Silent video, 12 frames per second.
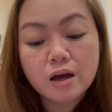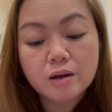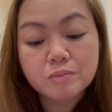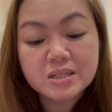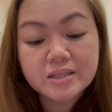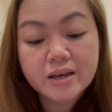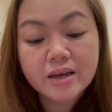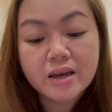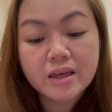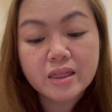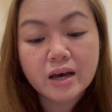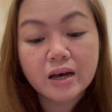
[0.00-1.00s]

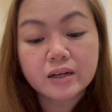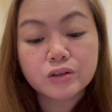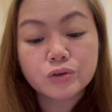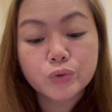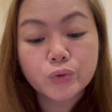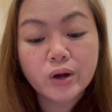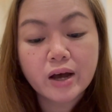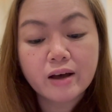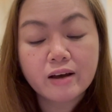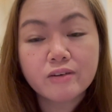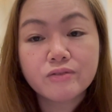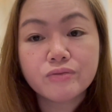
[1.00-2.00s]
saying that you
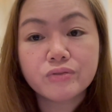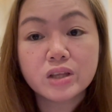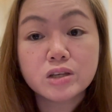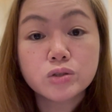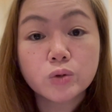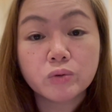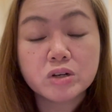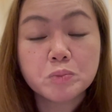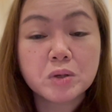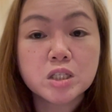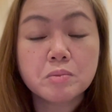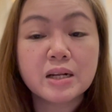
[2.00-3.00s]
have the sole
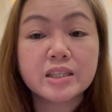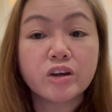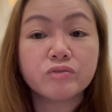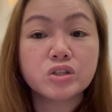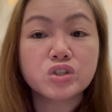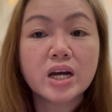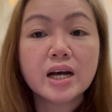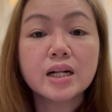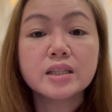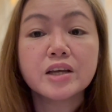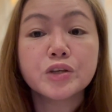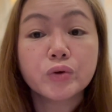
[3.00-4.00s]
responsibility of the
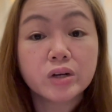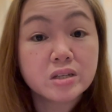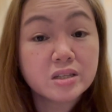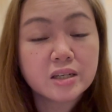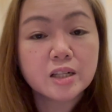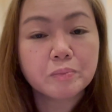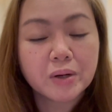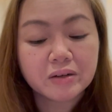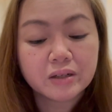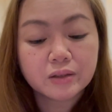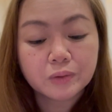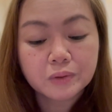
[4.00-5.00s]
child and you are a single
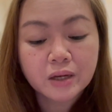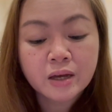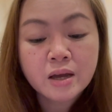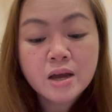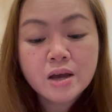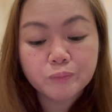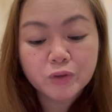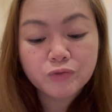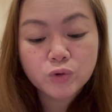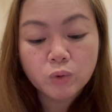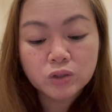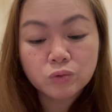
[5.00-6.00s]
parent, okay? If
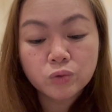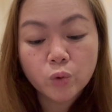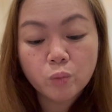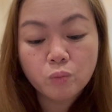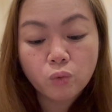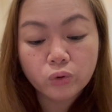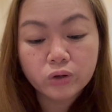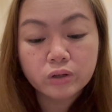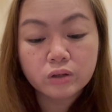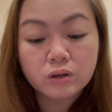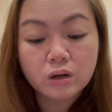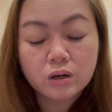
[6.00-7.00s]
you want to know
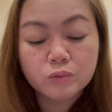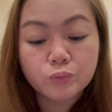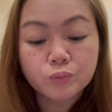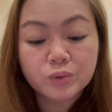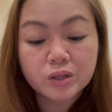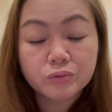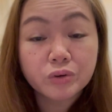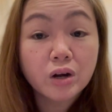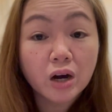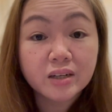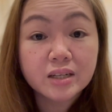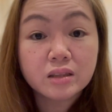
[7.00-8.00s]
more
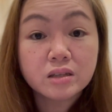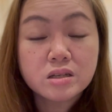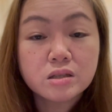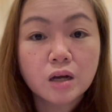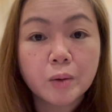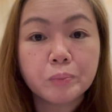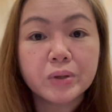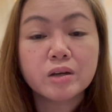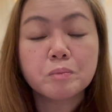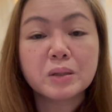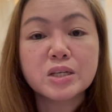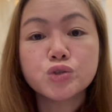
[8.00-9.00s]
regarding this
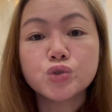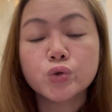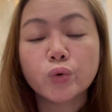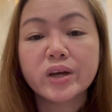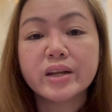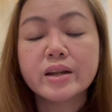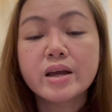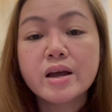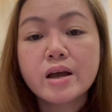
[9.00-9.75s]
topic, please join